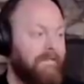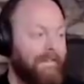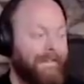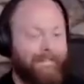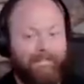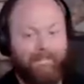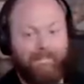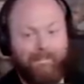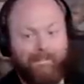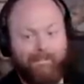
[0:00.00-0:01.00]

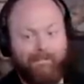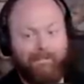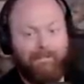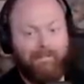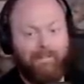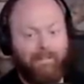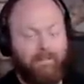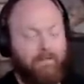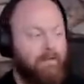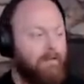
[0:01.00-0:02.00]

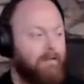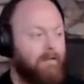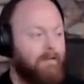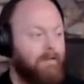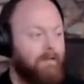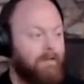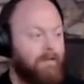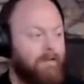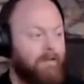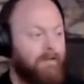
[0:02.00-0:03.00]

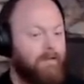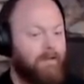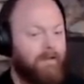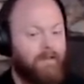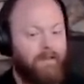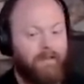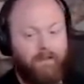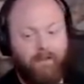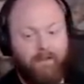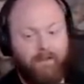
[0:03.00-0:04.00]

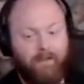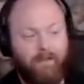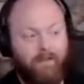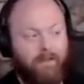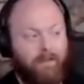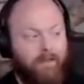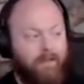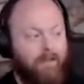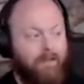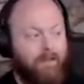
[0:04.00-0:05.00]

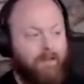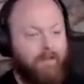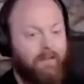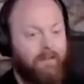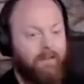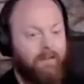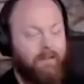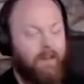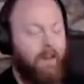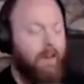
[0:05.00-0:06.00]

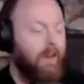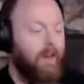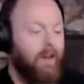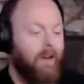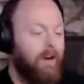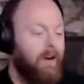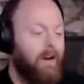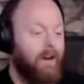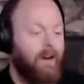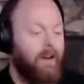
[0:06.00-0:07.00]

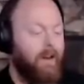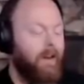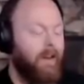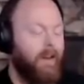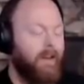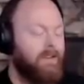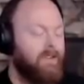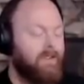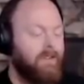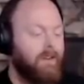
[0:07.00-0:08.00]
[no speech]